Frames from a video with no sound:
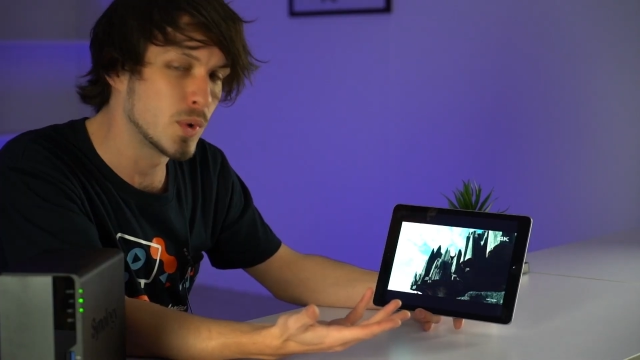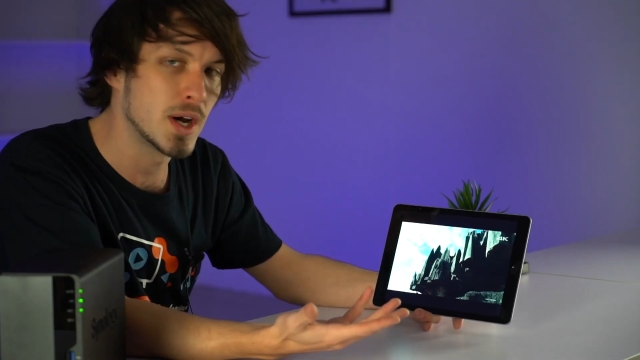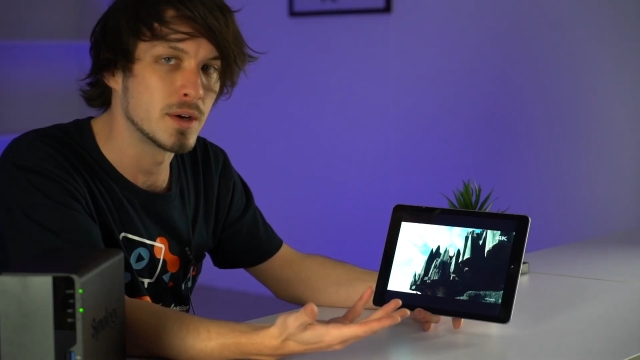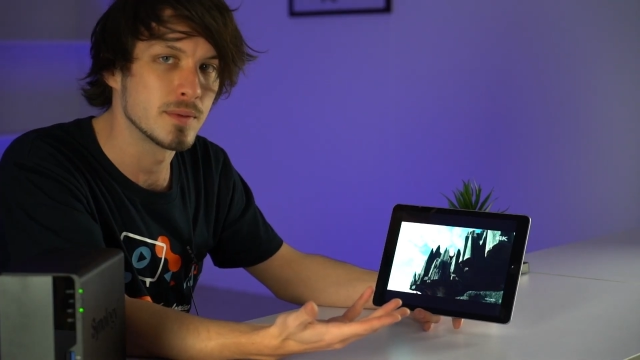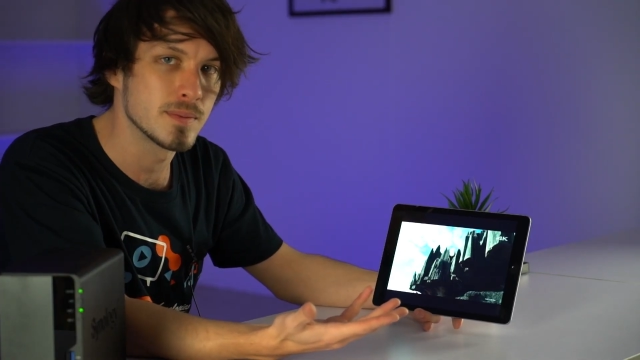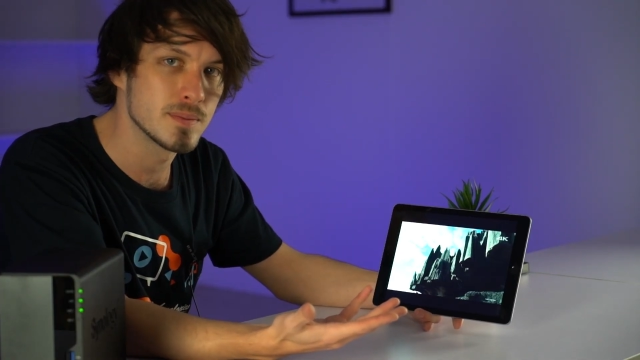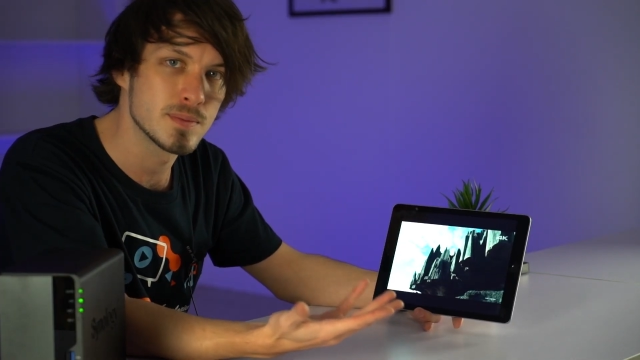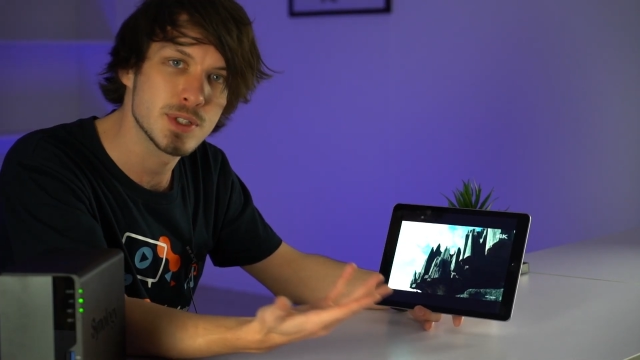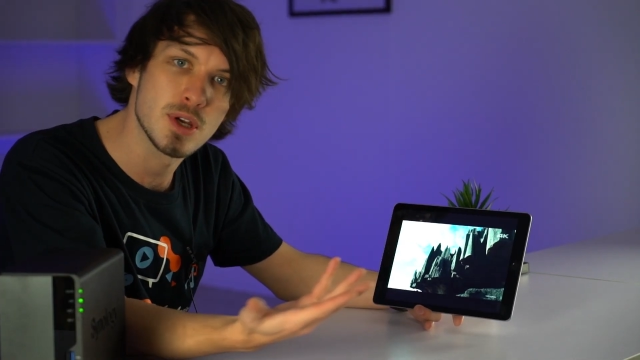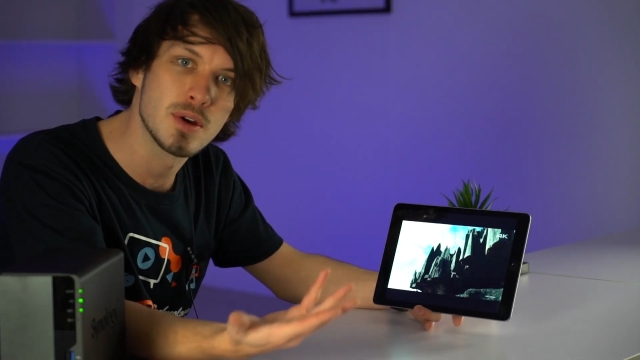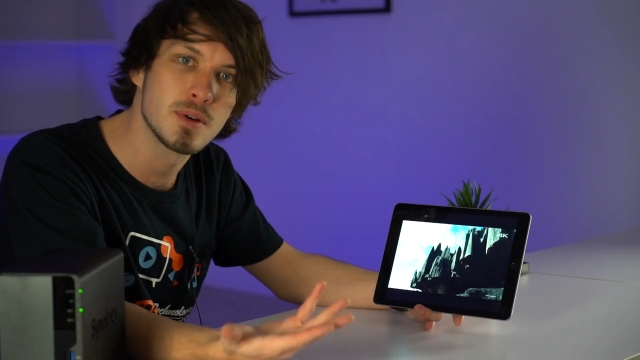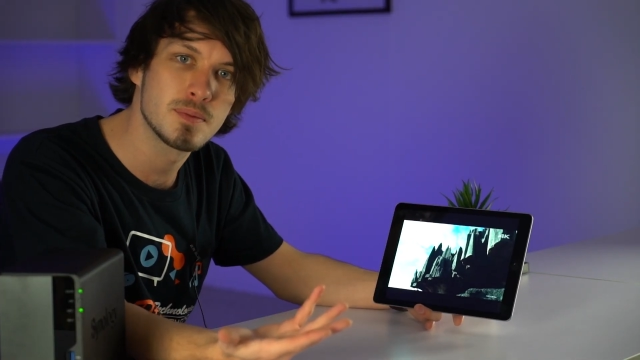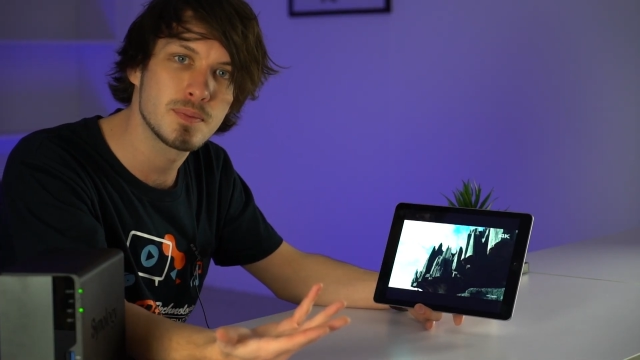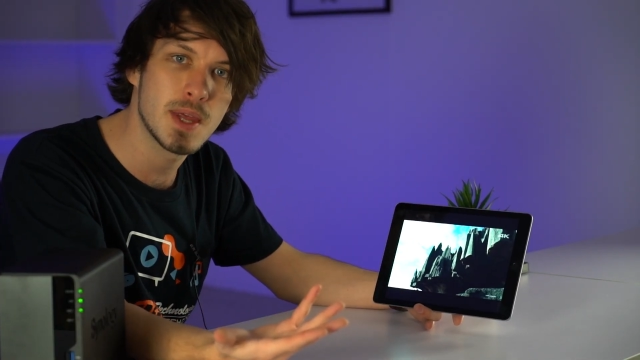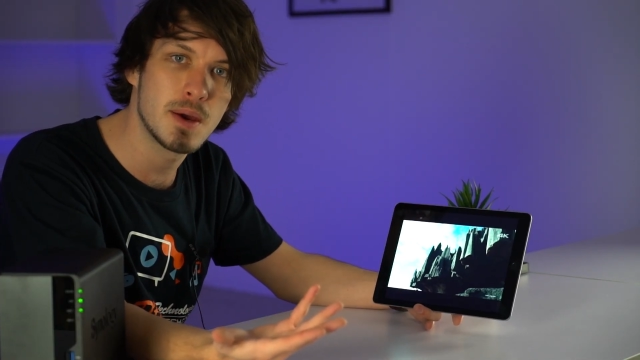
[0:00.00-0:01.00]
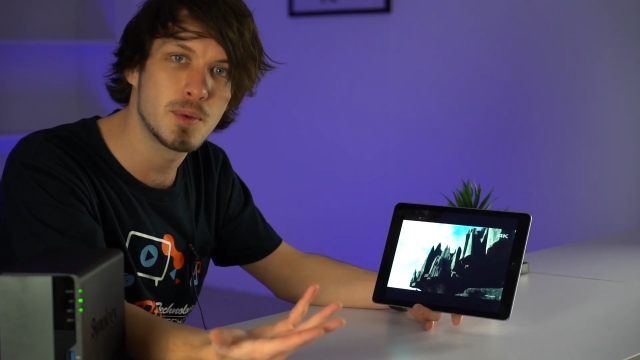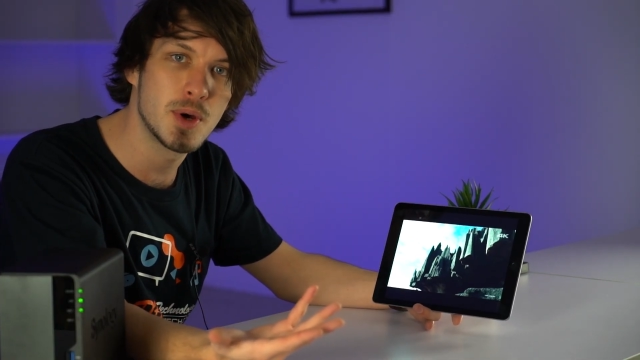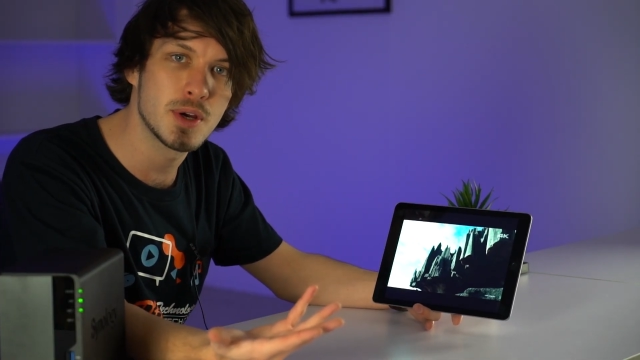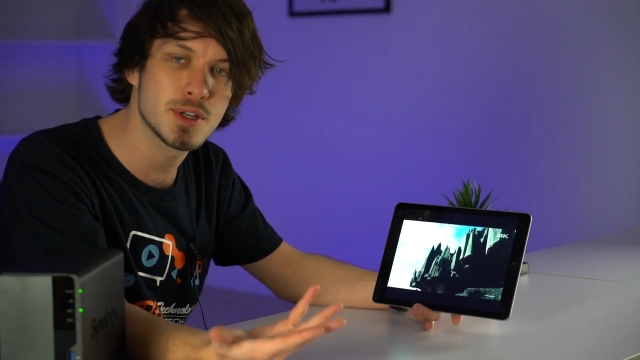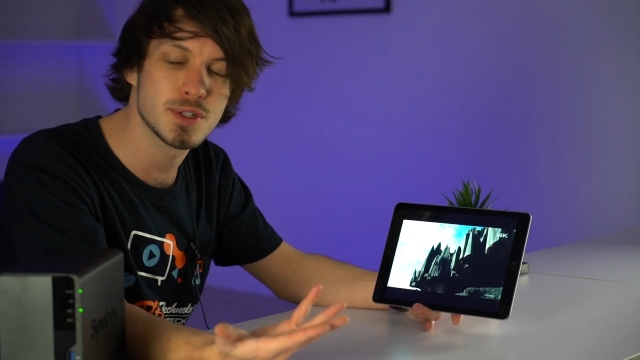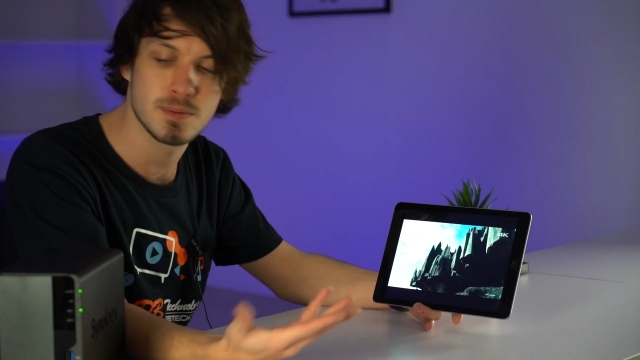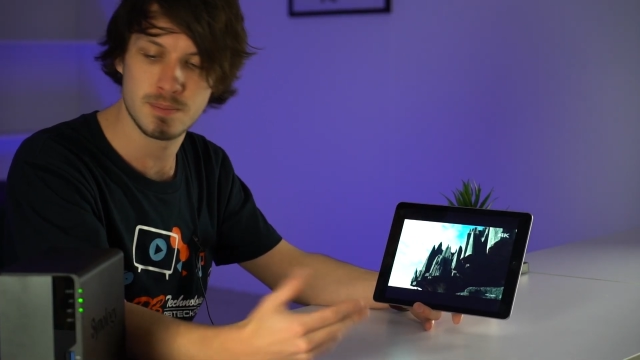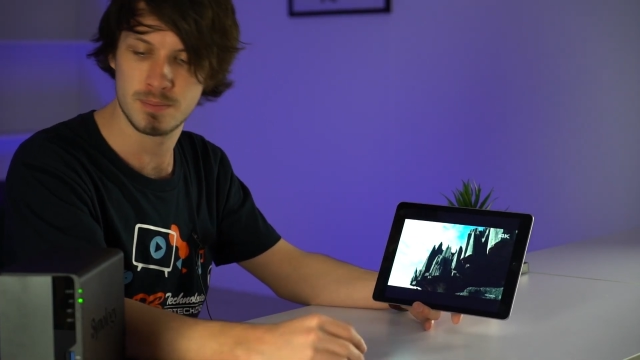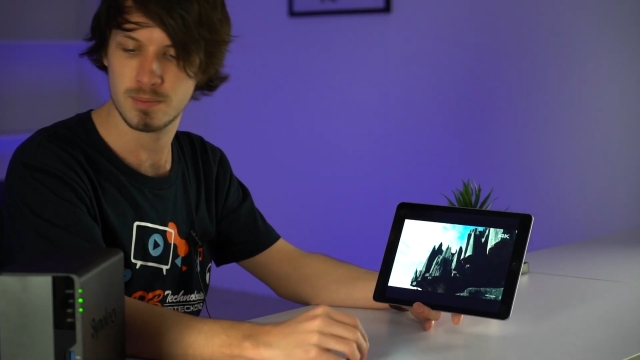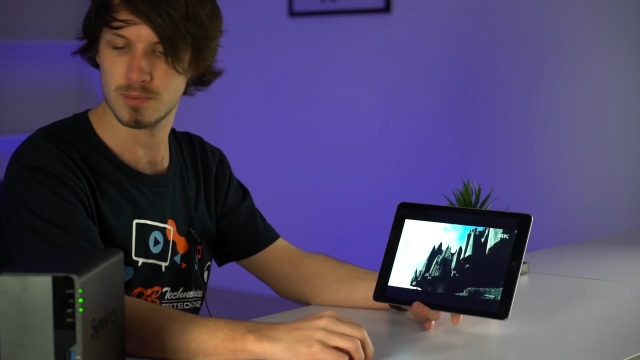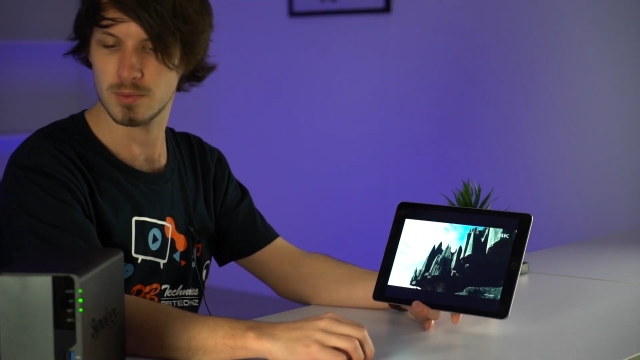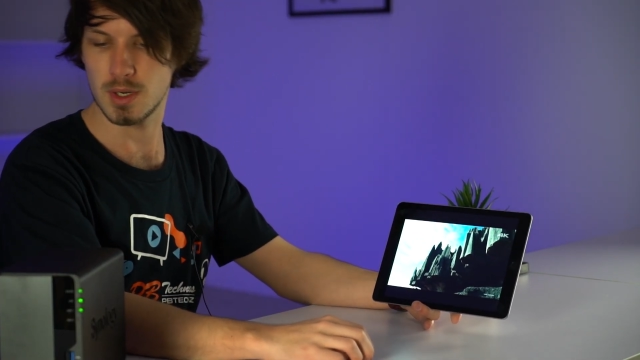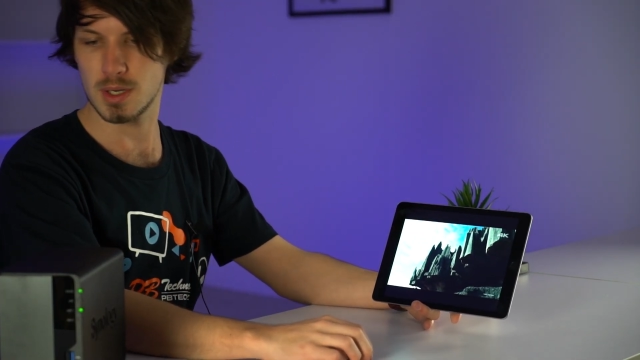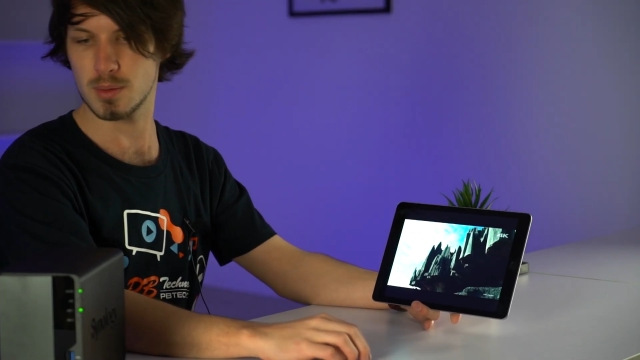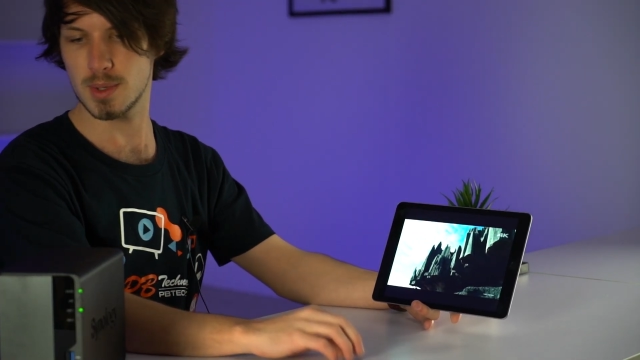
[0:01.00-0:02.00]
wow. So that works
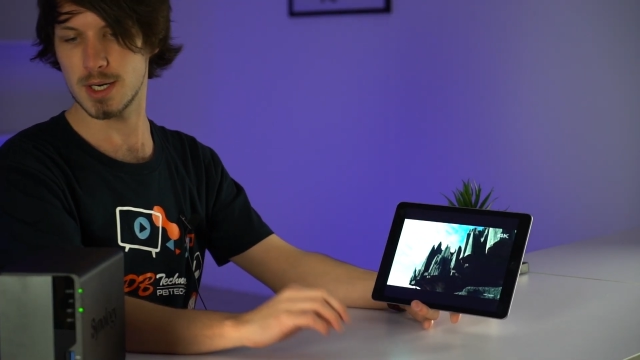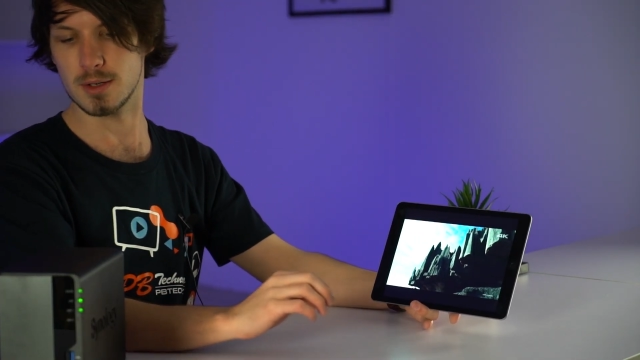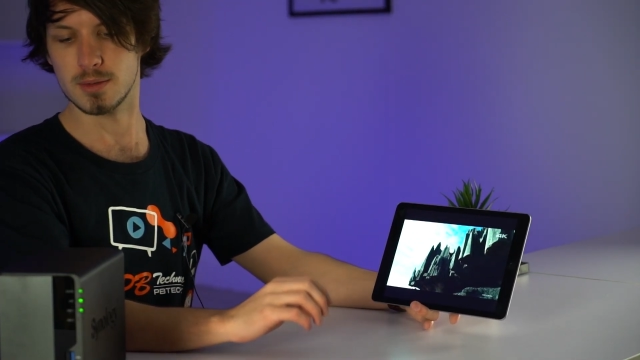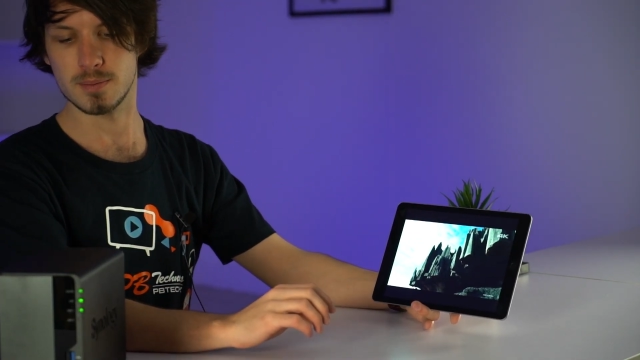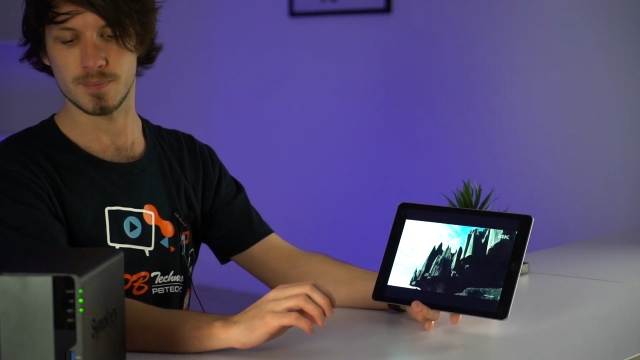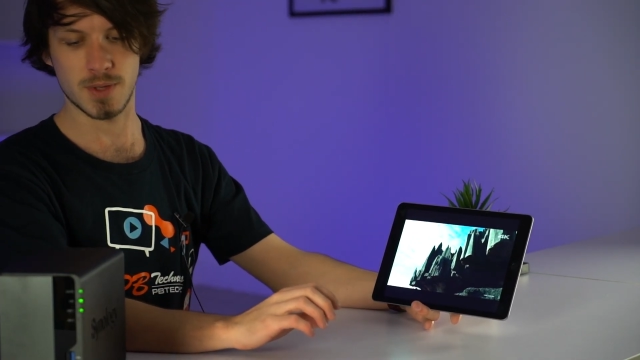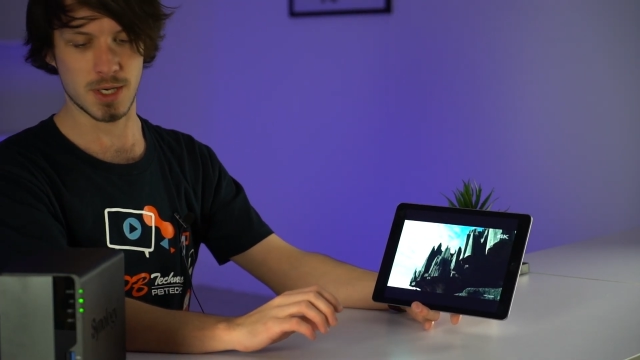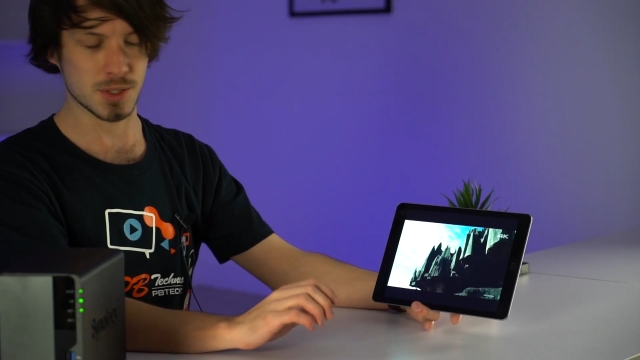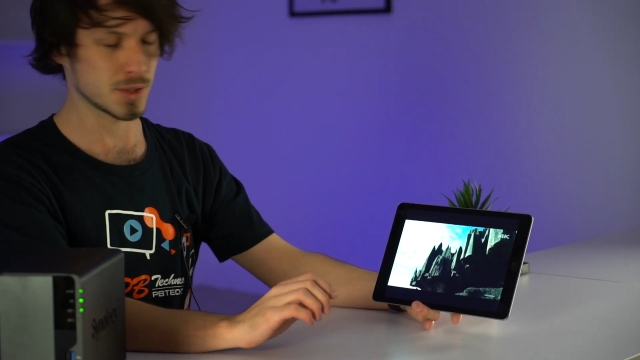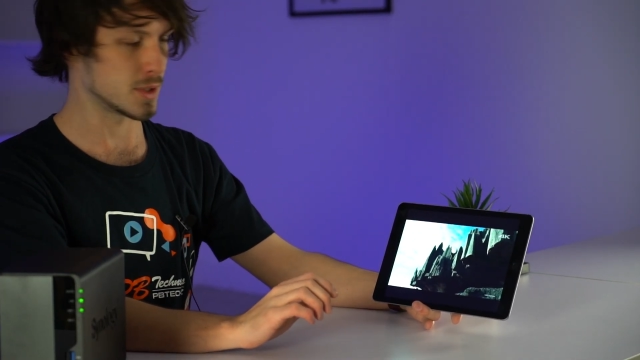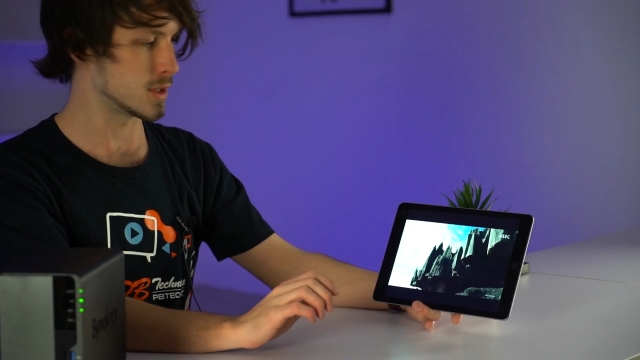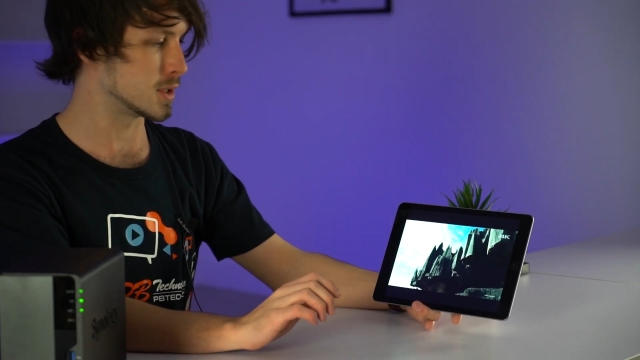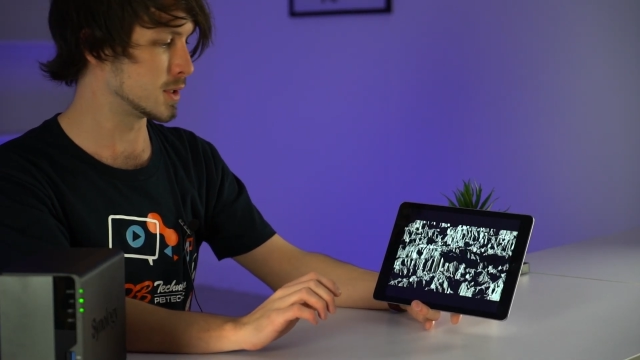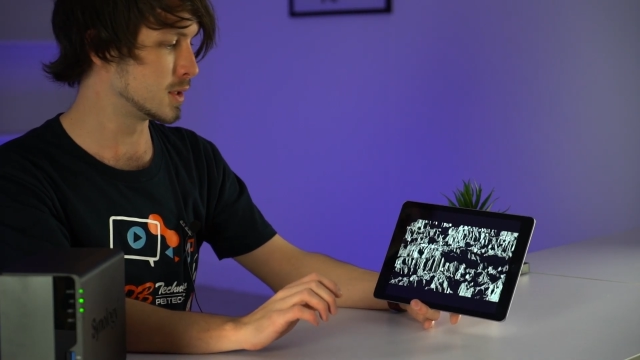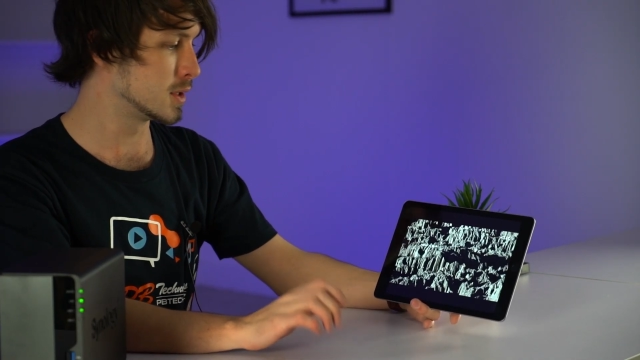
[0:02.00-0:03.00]
really well, actually.